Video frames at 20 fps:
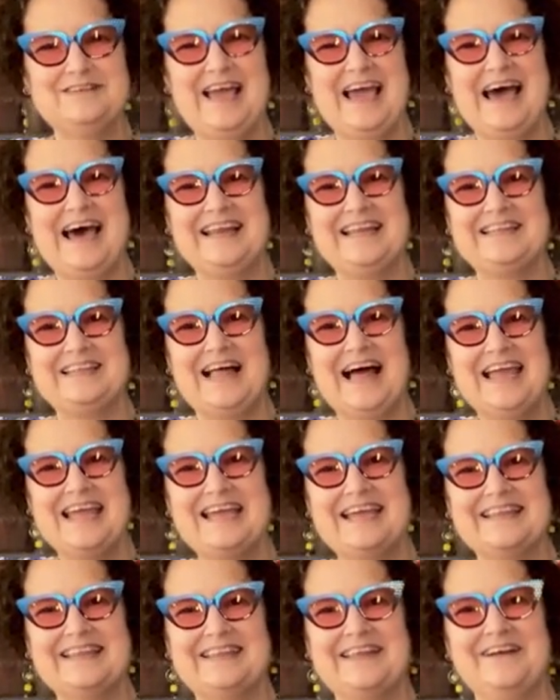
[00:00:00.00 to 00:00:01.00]
add a like
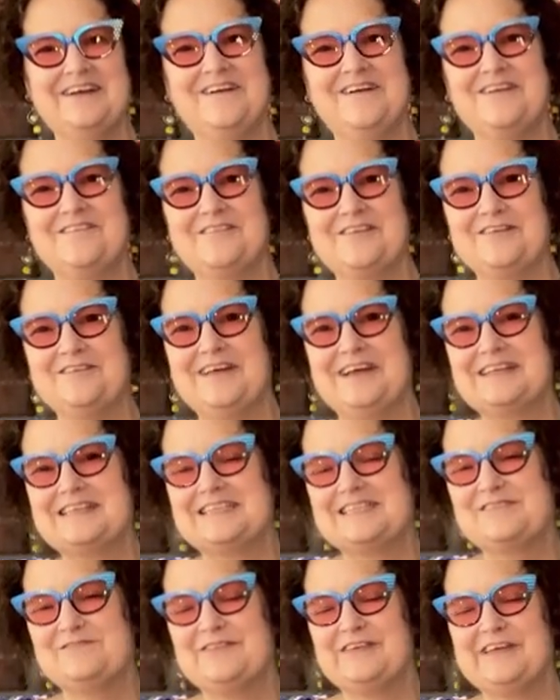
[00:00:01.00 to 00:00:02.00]
there if you like
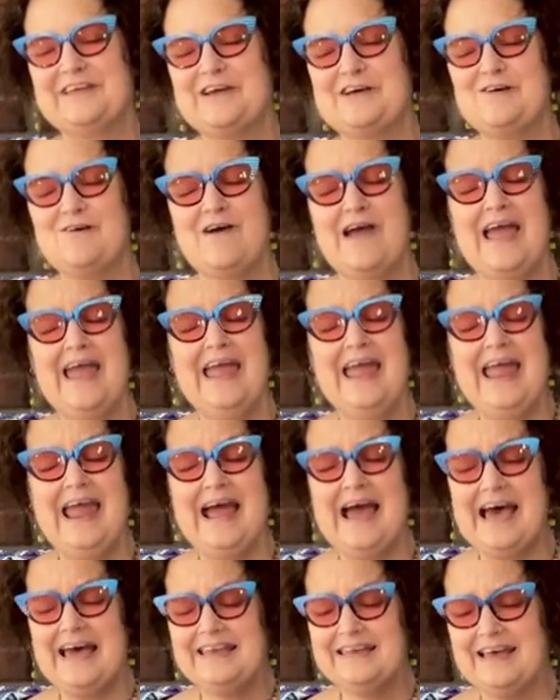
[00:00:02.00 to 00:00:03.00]
this video,
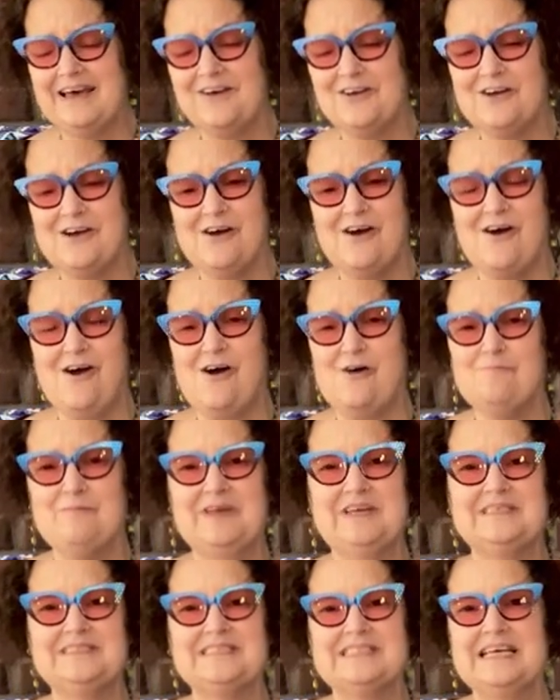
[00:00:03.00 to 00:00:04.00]
and a
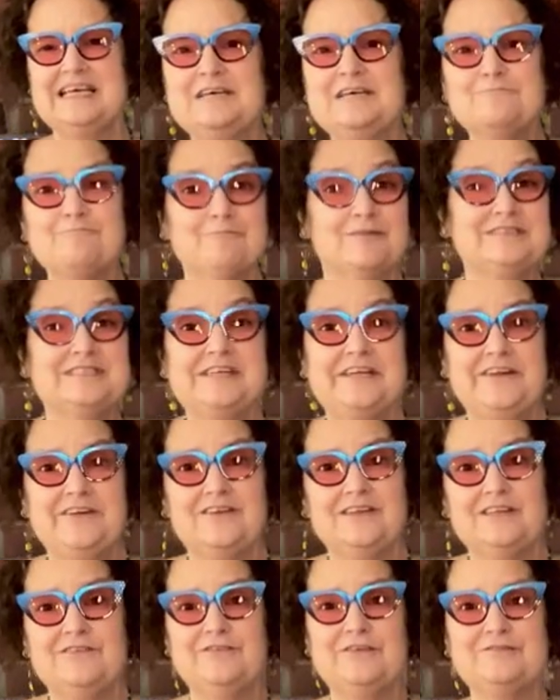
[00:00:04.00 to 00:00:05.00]
comment,
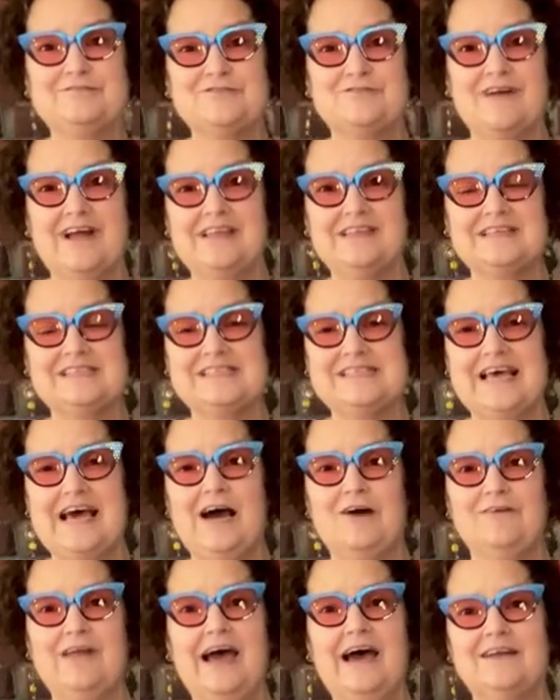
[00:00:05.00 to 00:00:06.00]
particularly if you try this
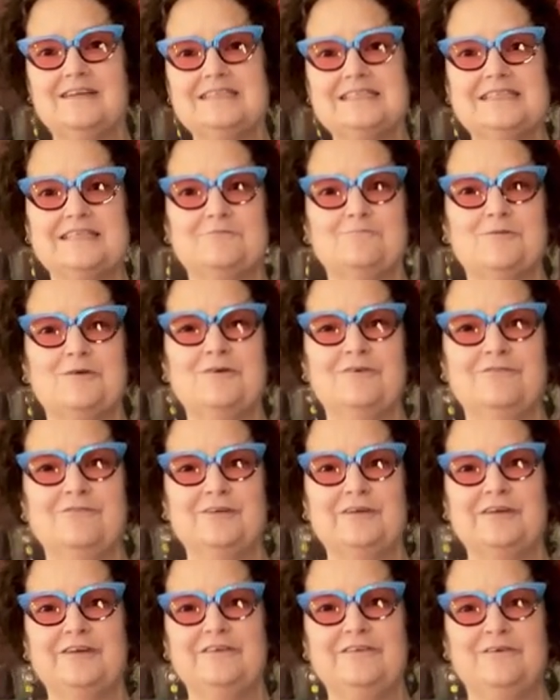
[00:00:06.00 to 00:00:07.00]
out. How does it work for
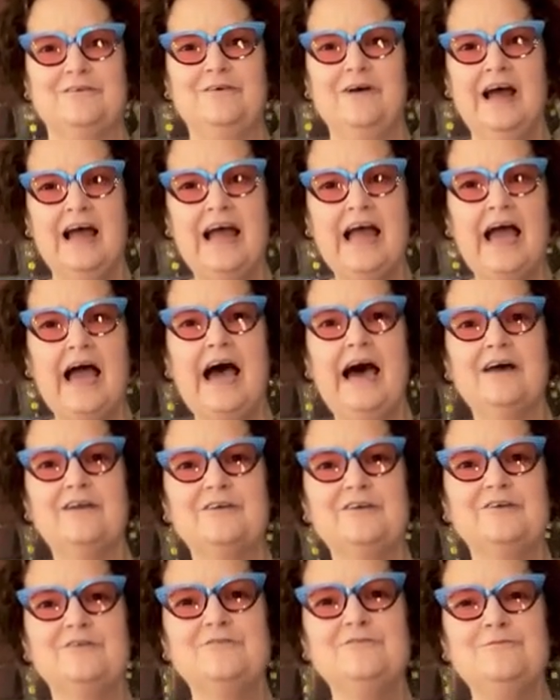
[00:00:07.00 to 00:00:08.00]
you? How do
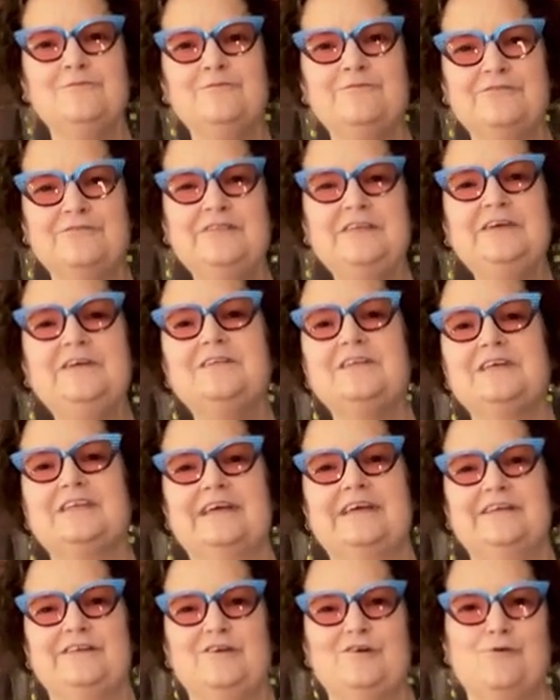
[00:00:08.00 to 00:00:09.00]
you feel it
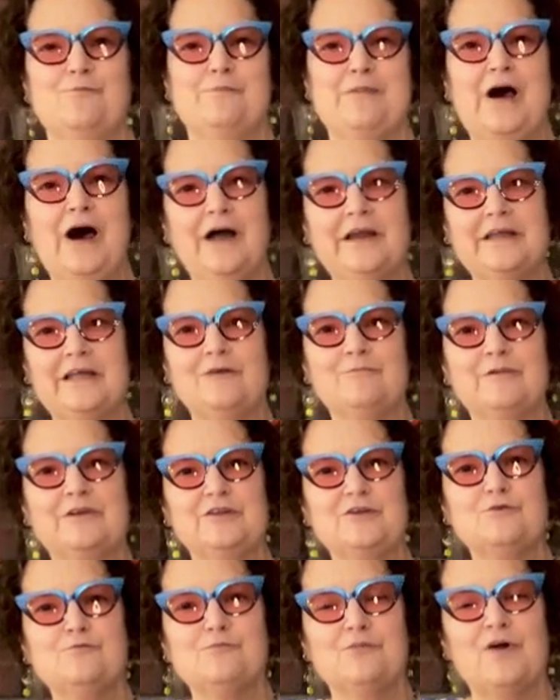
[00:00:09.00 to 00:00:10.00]
in your body when
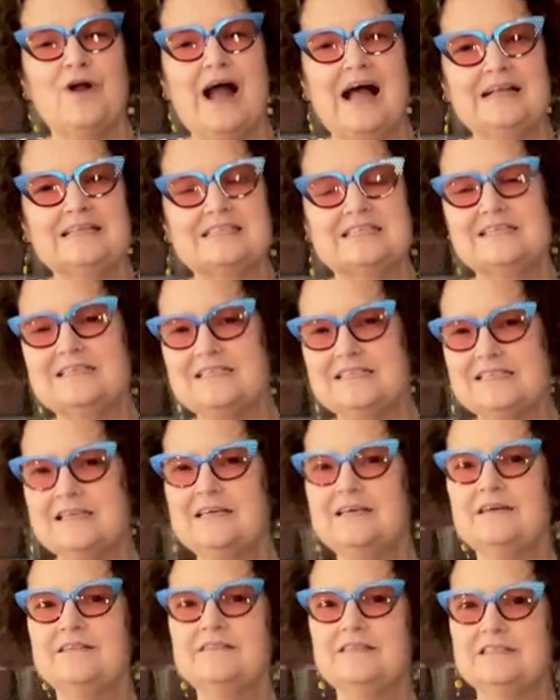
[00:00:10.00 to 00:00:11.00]
you practice
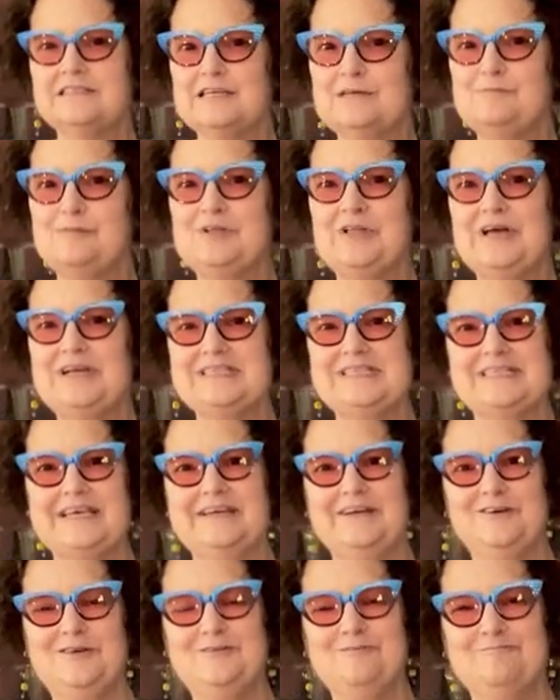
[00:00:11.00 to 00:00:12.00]
the double
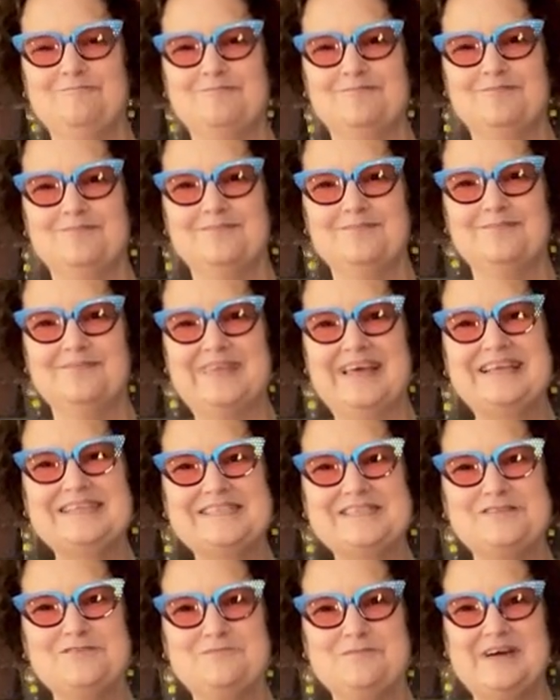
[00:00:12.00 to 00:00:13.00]
exhale? Thanks
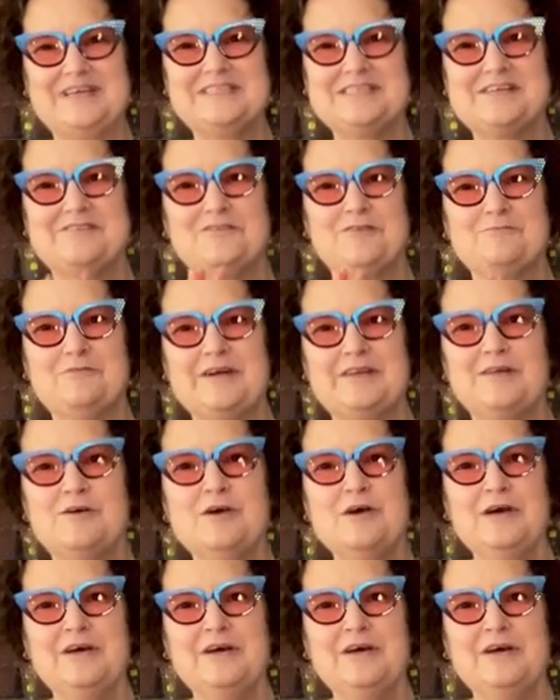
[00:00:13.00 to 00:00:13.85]
so much, everyone.